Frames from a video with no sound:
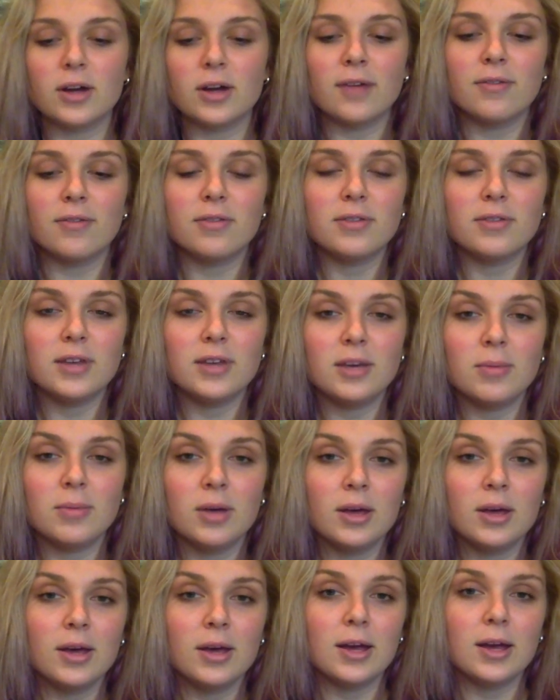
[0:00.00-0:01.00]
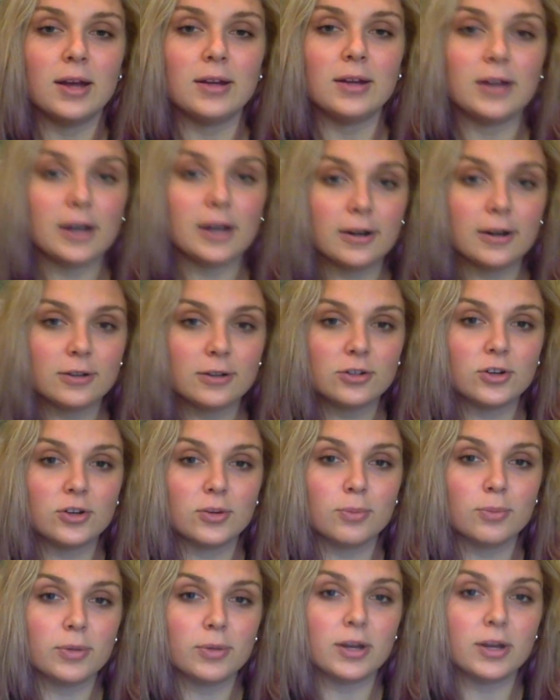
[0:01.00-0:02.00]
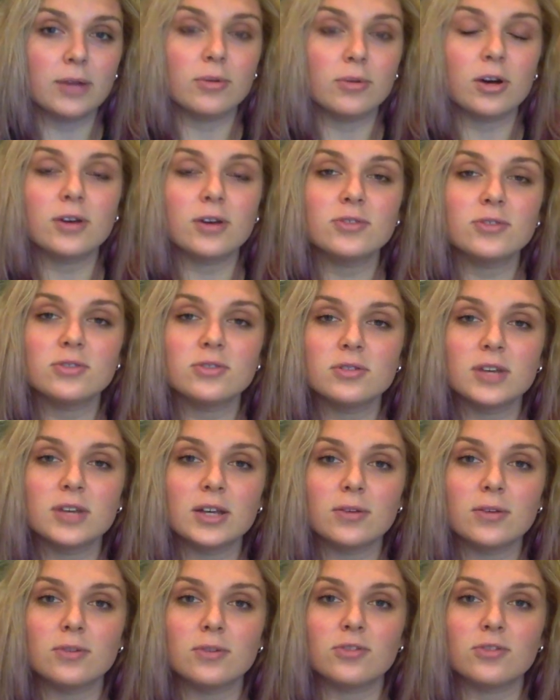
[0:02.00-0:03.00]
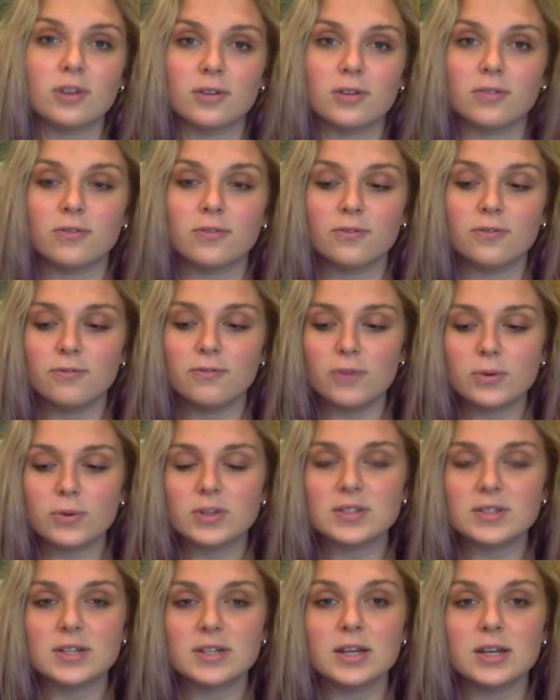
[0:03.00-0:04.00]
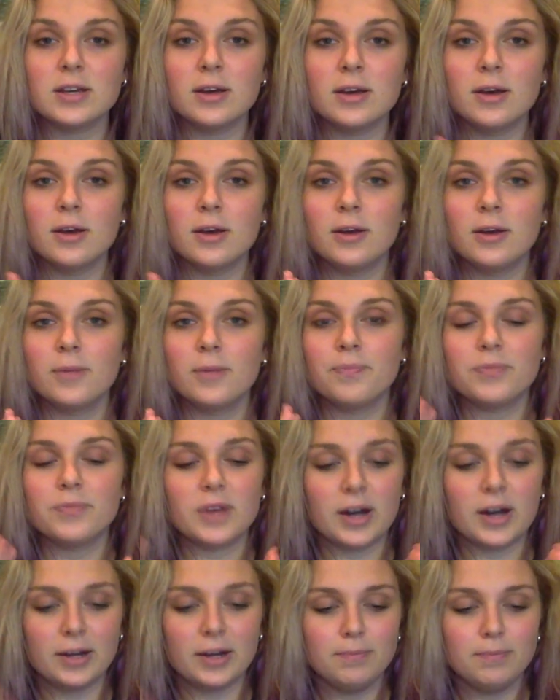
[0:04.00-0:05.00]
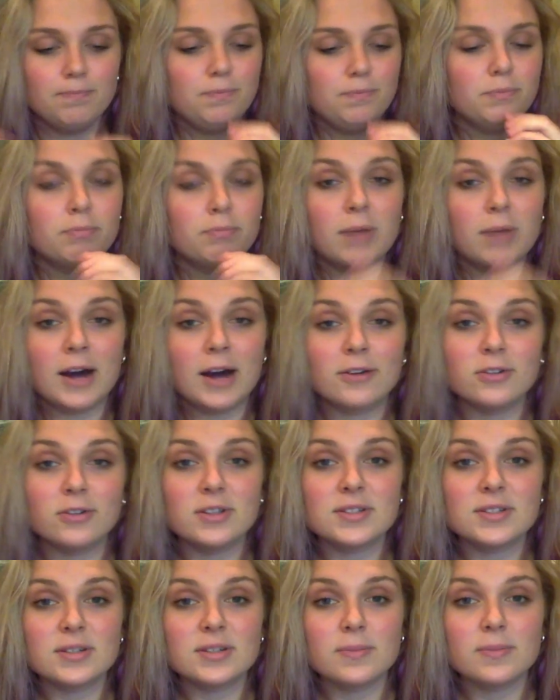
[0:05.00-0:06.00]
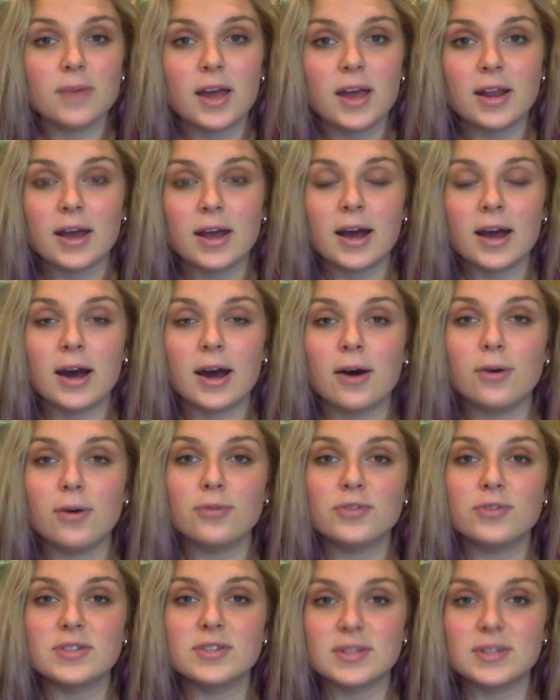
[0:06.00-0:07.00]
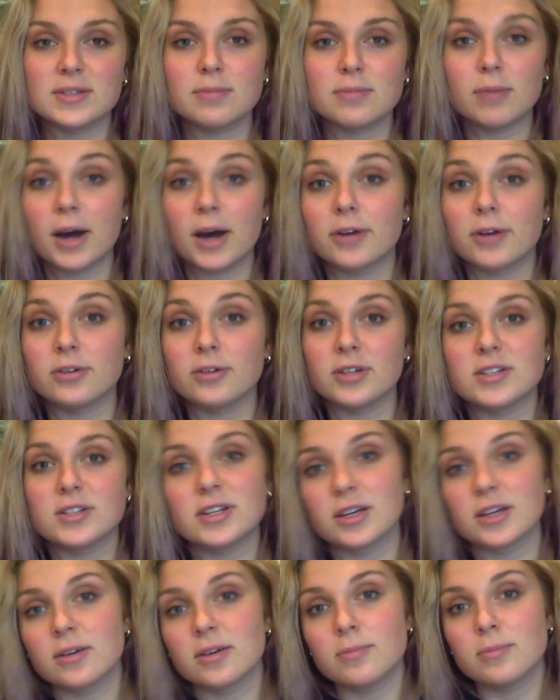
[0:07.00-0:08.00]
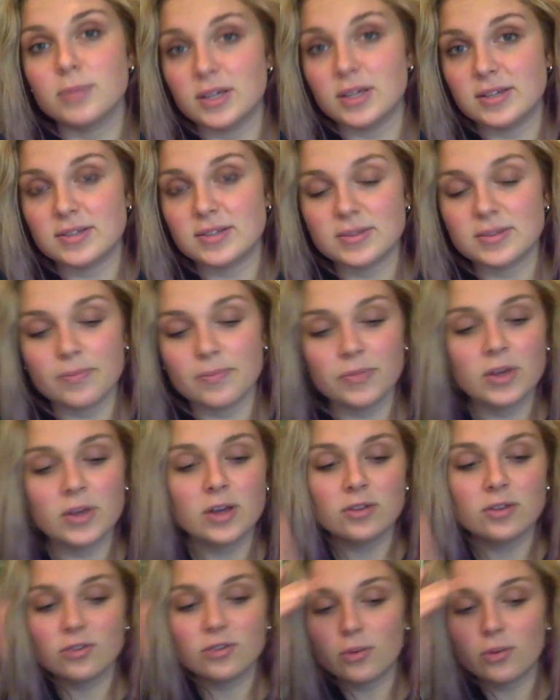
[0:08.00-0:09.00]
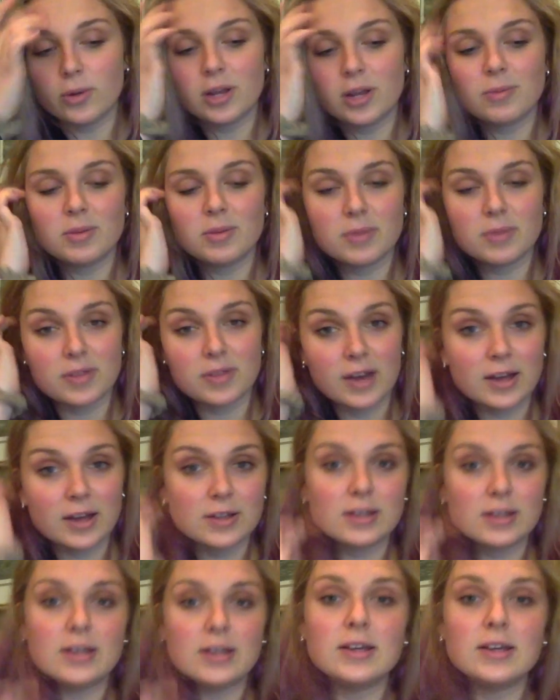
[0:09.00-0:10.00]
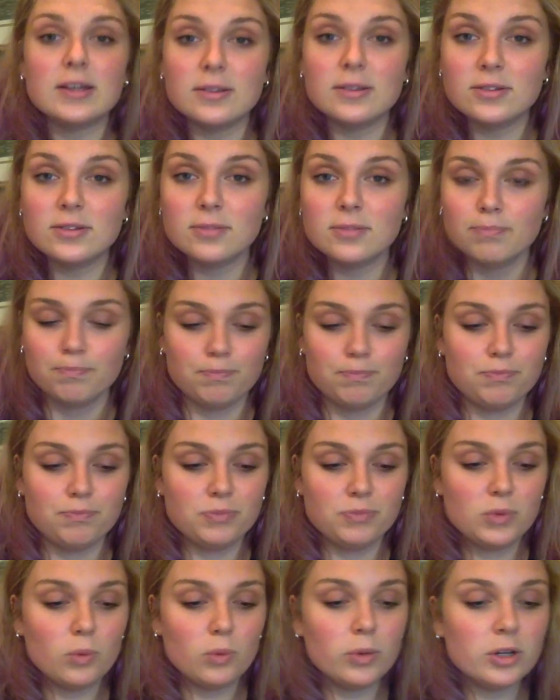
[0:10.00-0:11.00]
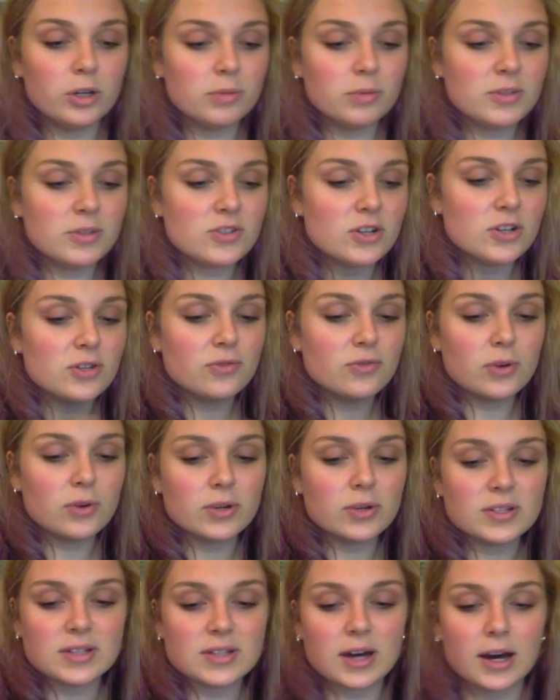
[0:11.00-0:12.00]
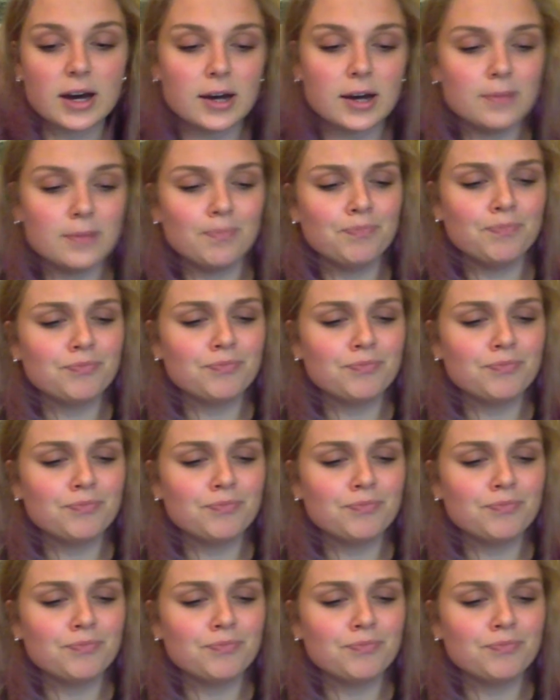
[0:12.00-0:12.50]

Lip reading: on theme and character, but I would also like you to start focusing on modernism and how this is a modernistic piece. So what I mean by that is we're going to be starting to focus on